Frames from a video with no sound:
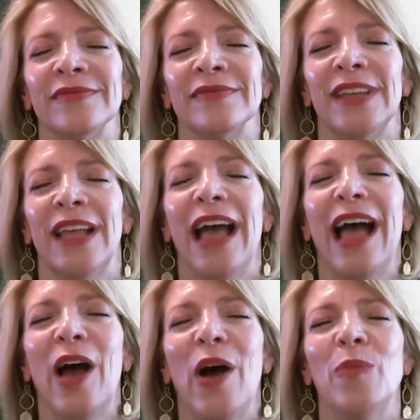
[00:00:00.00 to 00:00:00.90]

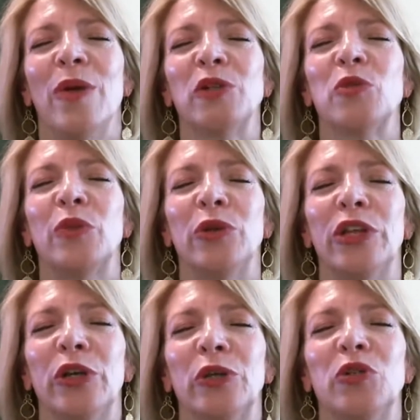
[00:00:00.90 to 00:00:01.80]
How much beauty
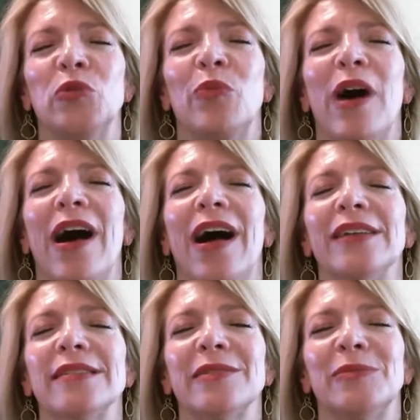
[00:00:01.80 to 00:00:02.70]
could you
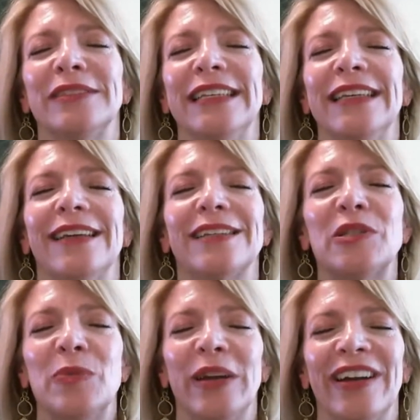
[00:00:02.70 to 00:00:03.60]
possibly
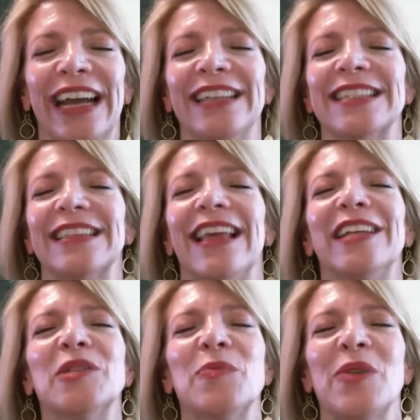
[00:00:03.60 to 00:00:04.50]
experience?
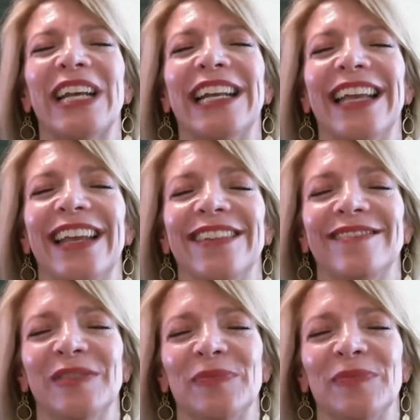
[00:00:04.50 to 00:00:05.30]
Let's bring it in.